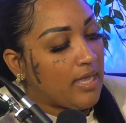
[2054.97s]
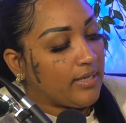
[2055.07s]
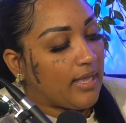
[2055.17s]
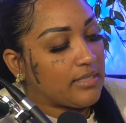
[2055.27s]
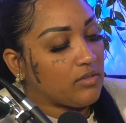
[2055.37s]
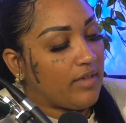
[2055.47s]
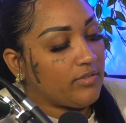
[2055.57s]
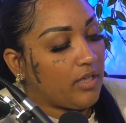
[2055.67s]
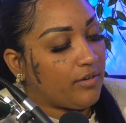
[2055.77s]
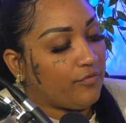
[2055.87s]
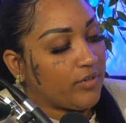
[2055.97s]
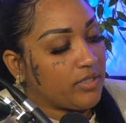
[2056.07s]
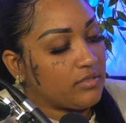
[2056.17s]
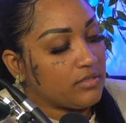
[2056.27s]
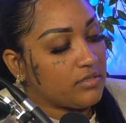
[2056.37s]
Yeah, so I have a lot of
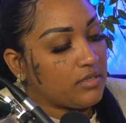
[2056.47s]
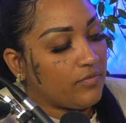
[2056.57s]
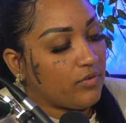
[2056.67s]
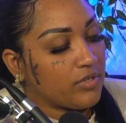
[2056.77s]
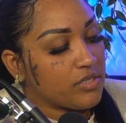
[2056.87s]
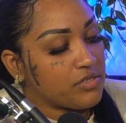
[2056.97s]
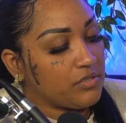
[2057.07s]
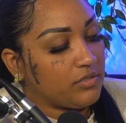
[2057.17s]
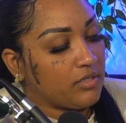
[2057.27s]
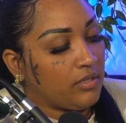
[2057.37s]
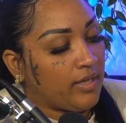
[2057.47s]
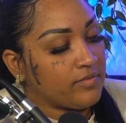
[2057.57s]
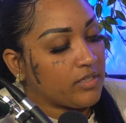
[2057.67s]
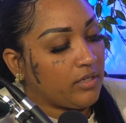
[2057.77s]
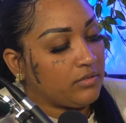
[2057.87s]
friends and stuff who are still in the
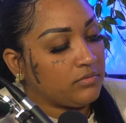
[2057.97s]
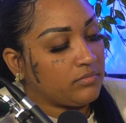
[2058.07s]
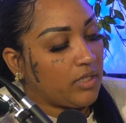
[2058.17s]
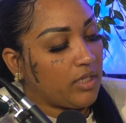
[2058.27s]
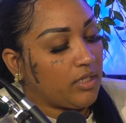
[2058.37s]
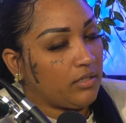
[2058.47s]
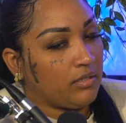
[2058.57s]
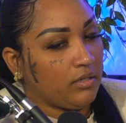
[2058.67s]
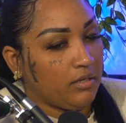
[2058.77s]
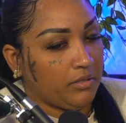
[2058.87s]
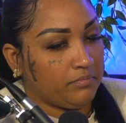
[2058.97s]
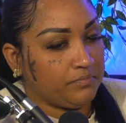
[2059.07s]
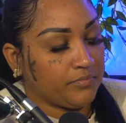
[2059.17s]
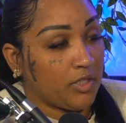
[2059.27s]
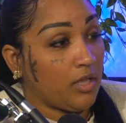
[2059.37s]
lifestyle, and
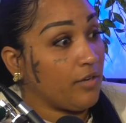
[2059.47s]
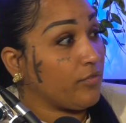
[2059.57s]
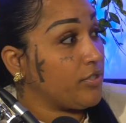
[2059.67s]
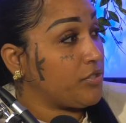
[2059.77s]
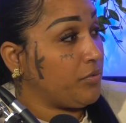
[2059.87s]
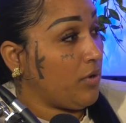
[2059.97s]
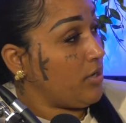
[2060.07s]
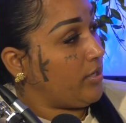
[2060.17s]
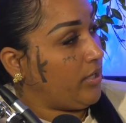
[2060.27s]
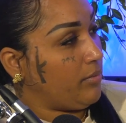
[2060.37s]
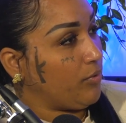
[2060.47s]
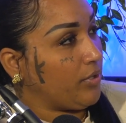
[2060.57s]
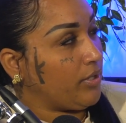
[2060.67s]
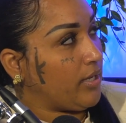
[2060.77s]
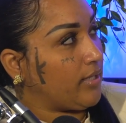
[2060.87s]
a lot of friends who aren't
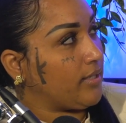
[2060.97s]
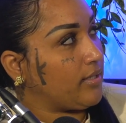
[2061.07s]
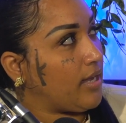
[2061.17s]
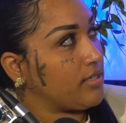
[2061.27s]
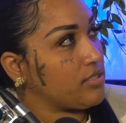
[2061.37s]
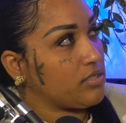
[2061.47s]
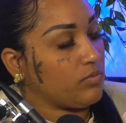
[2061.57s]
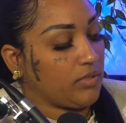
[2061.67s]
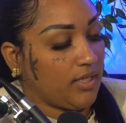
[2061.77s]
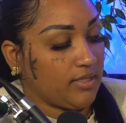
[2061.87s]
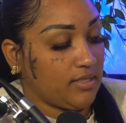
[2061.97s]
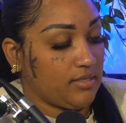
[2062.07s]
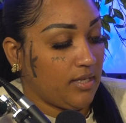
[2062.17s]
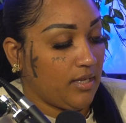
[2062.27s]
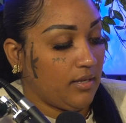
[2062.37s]
anymore. And I just would like to
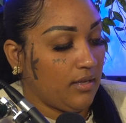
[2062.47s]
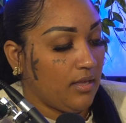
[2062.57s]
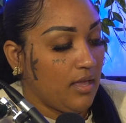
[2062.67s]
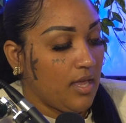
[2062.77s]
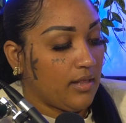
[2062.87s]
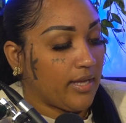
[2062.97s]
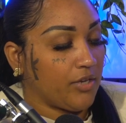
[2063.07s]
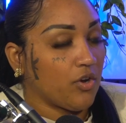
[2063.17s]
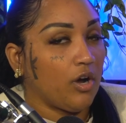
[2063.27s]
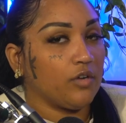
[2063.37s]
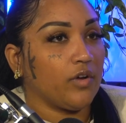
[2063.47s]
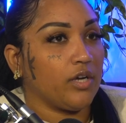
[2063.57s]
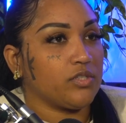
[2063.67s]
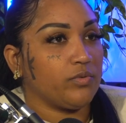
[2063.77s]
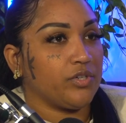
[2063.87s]
say, like, in your heart of
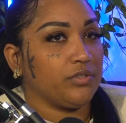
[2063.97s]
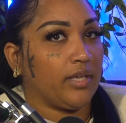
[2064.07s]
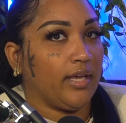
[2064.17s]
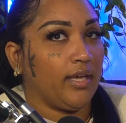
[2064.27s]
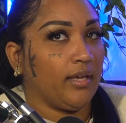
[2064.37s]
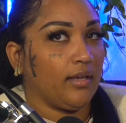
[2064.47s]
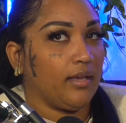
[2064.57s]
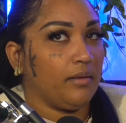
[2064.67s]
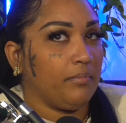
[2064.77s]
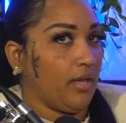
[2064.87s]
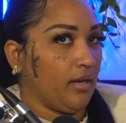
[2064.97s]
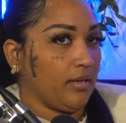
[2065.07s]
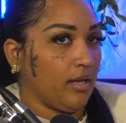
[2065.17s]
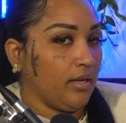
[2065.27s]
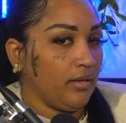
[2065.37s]
hearts, when you're laying in bed at
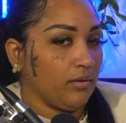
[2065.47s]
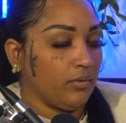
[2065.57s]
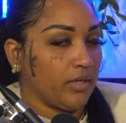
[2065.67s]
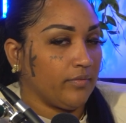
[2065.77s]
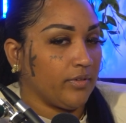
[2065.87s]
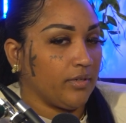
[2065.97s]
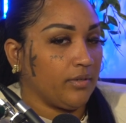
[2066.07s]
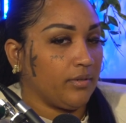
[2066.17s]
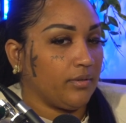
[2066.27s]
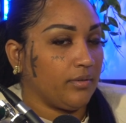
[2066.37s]
night or whatever,